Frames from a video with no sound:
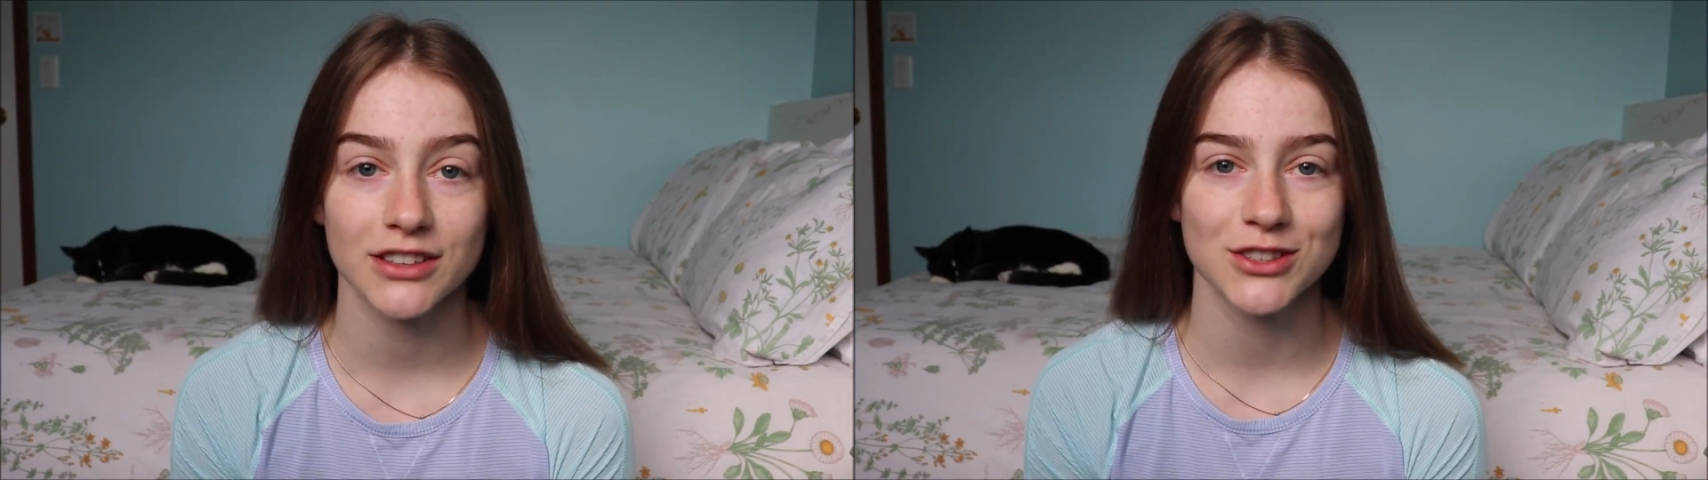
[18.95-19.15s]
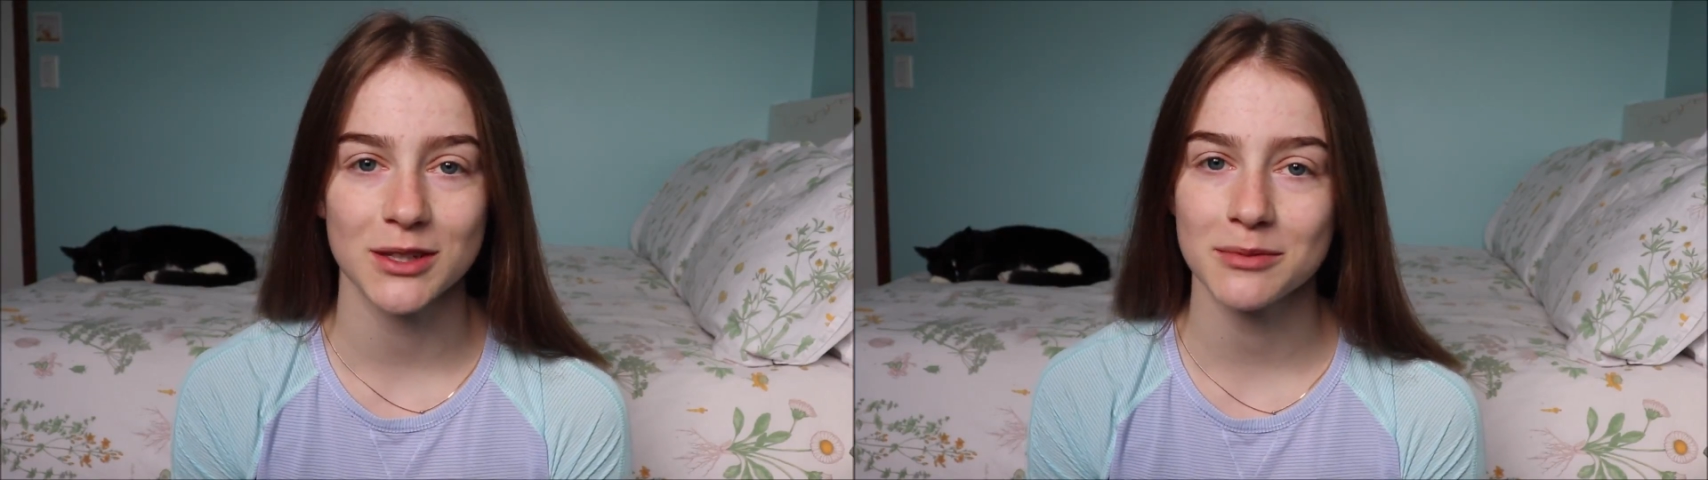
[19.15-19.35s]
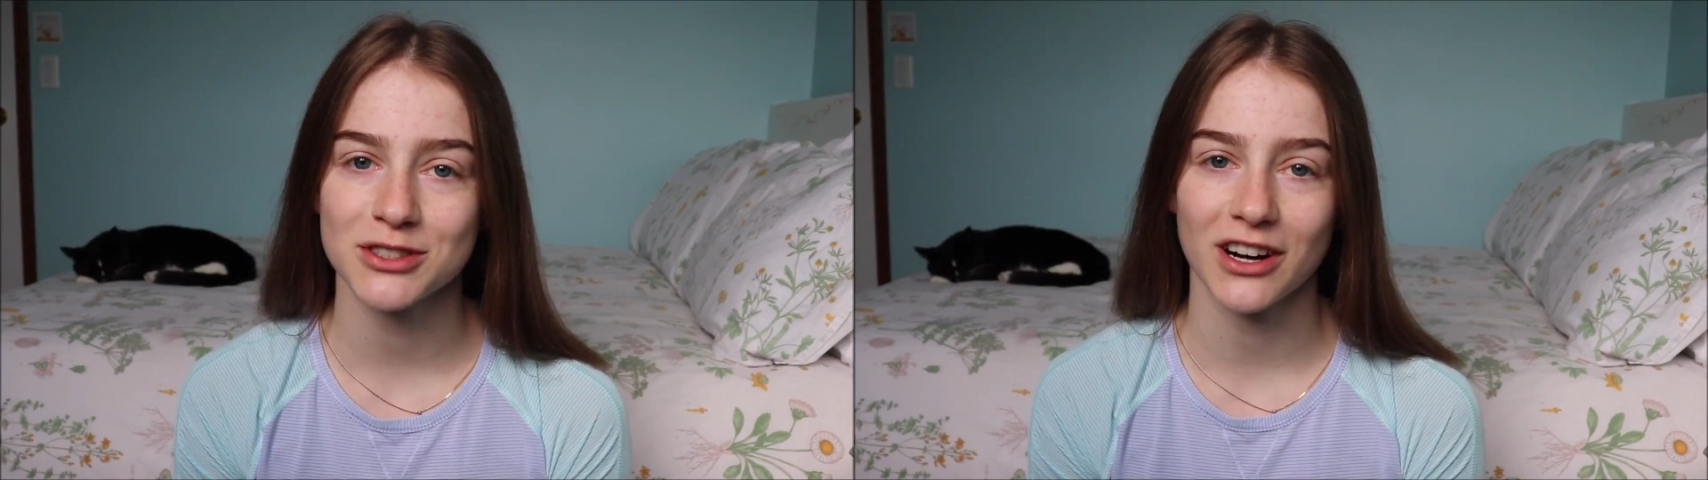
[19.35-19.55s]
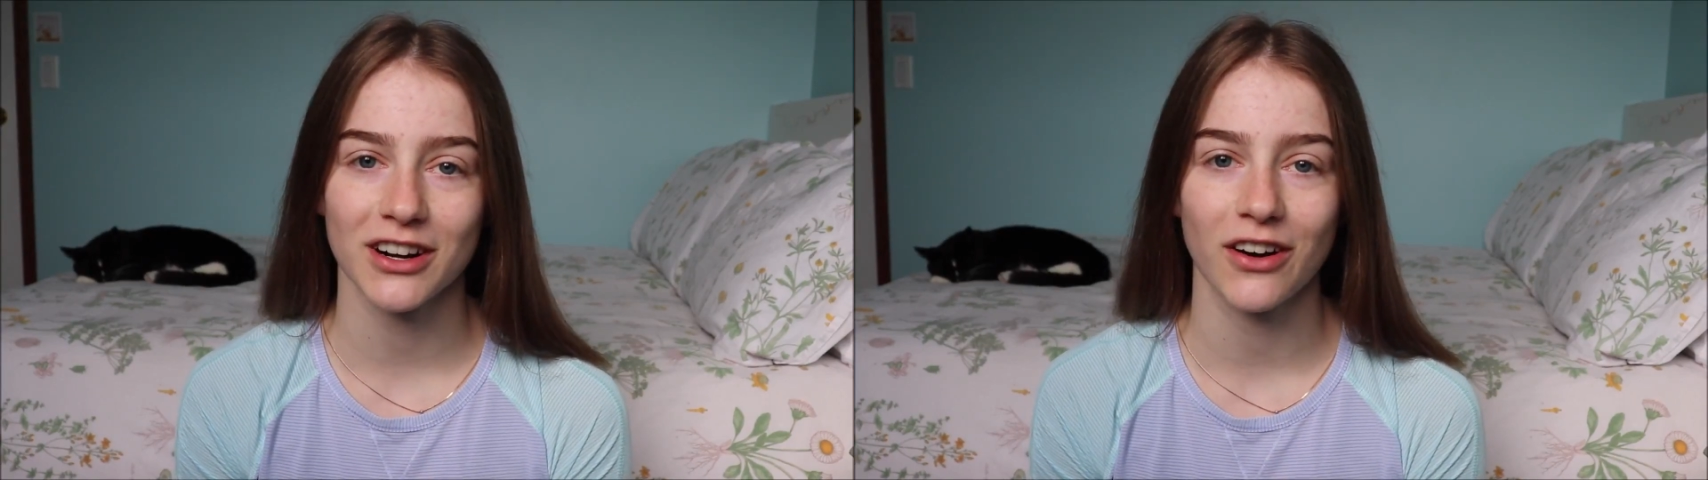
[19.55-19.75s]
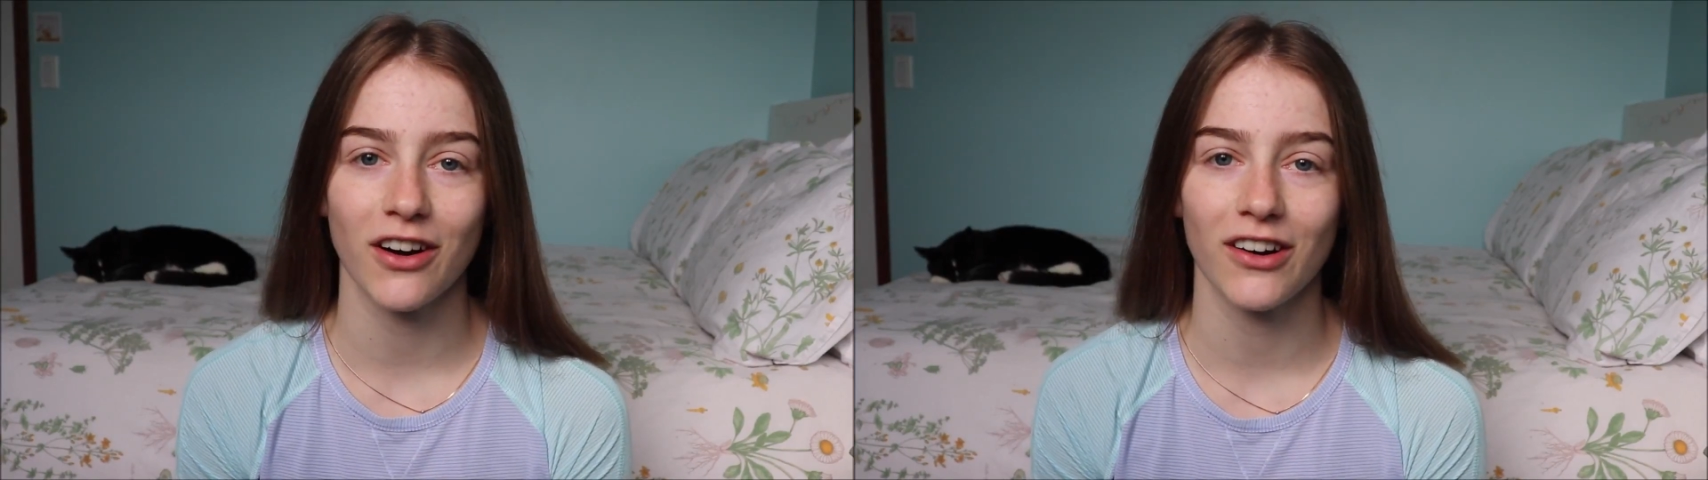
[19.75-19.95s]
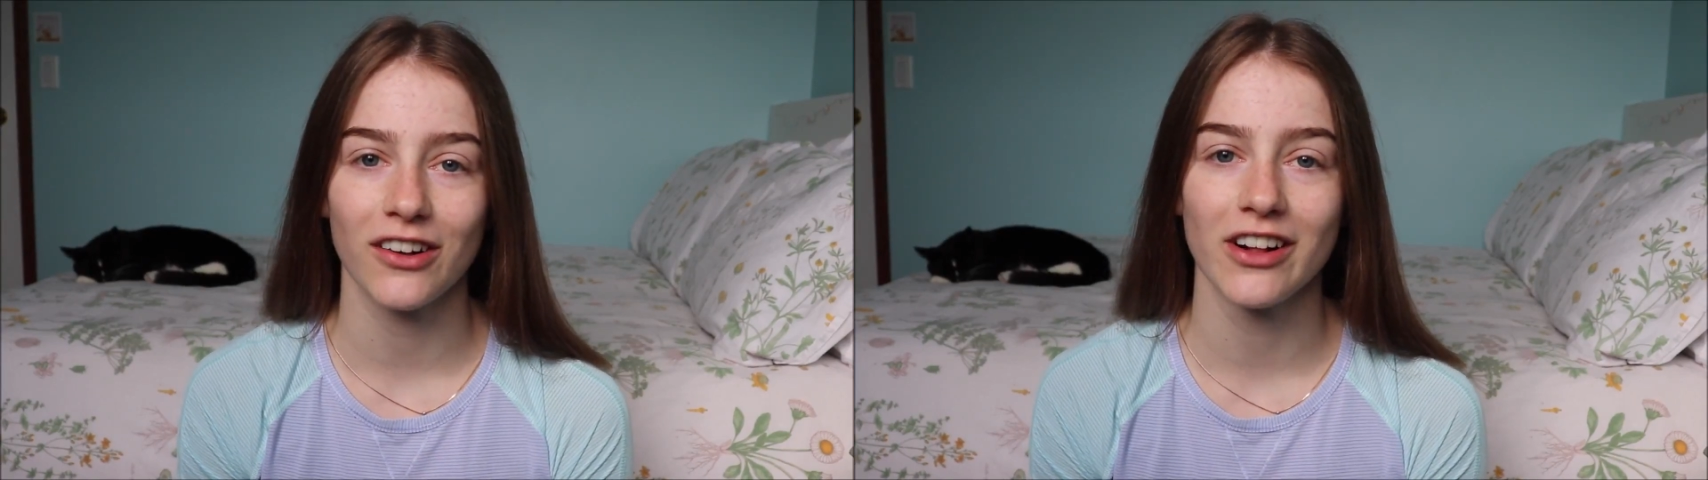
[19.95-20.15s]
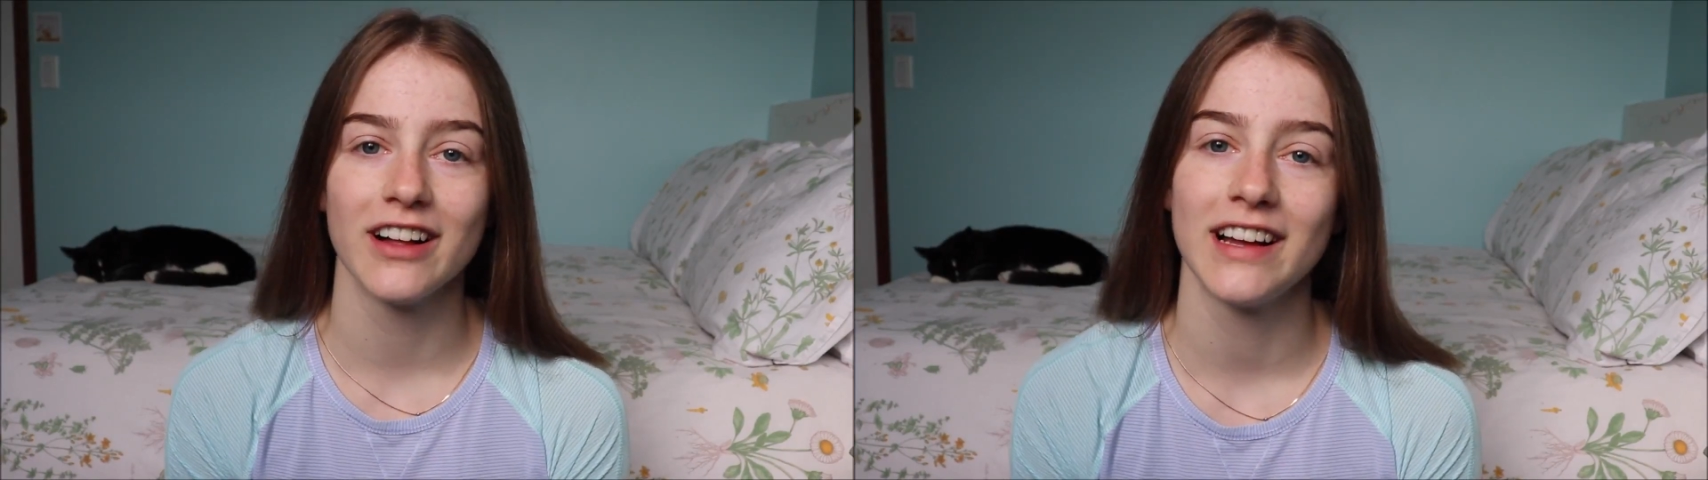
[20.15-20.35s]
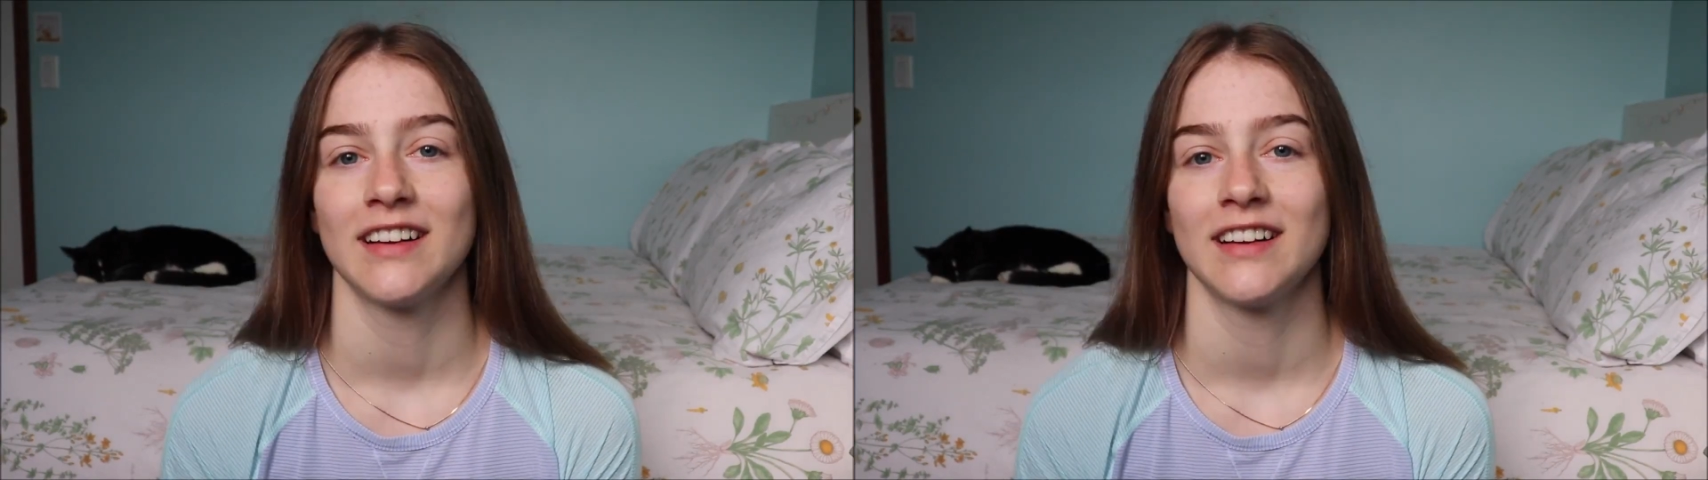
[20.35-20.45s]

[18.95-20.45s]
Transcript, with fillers: Gymshark haul.